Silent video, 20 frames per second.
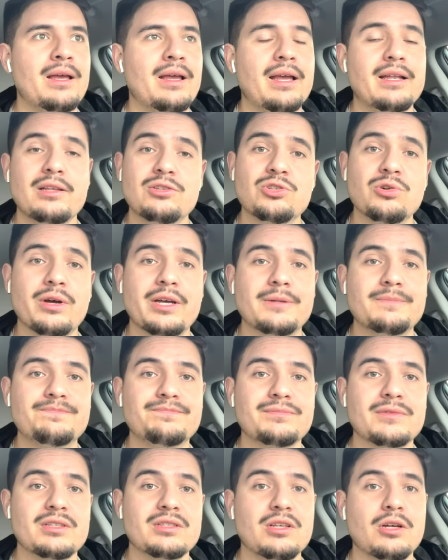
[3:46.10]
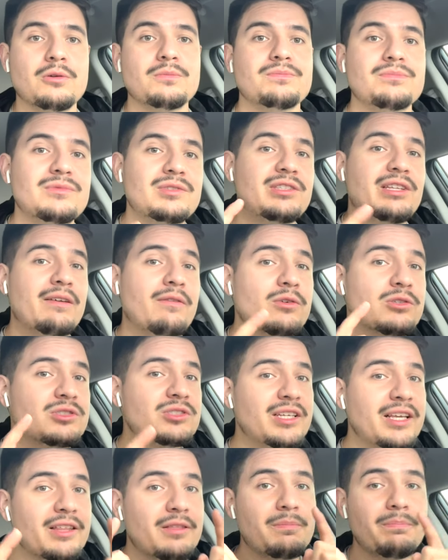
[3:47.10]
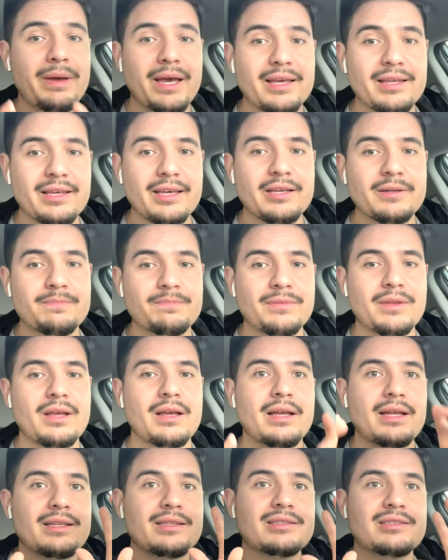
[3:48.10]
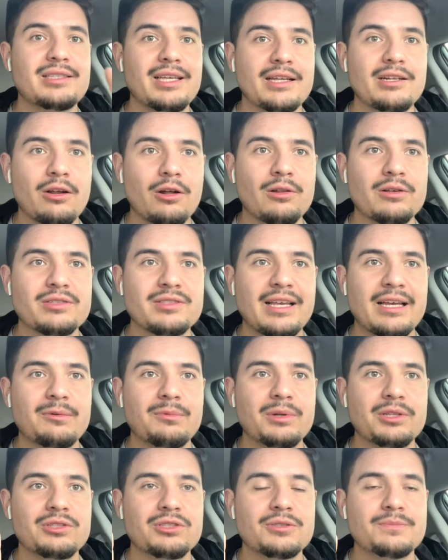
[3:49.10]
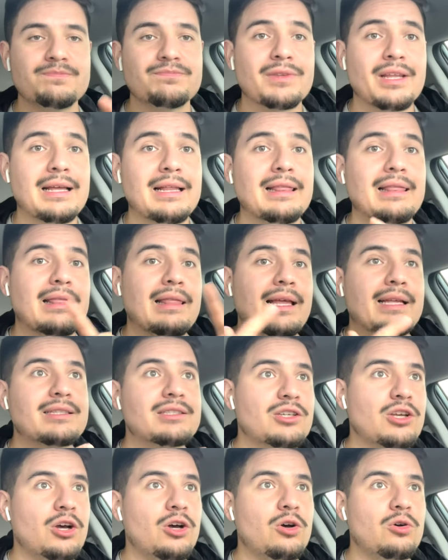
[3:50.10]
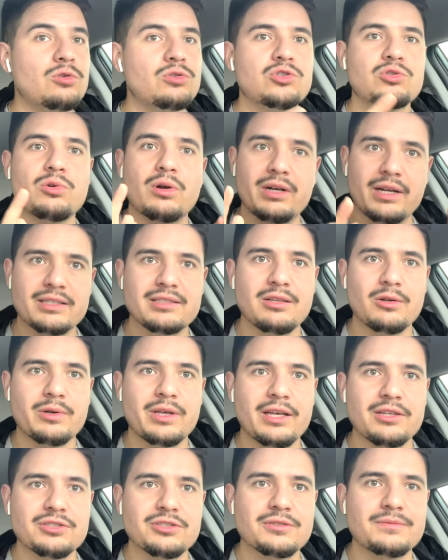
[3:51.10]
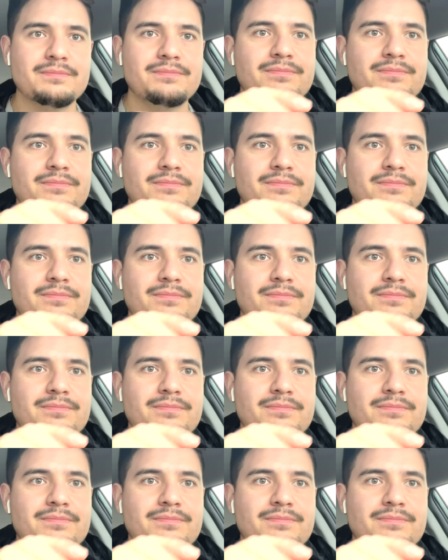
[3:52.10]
and enjoy. So, Devil's Teeth Baking, ten dollar sandwich. Let's go to our next location.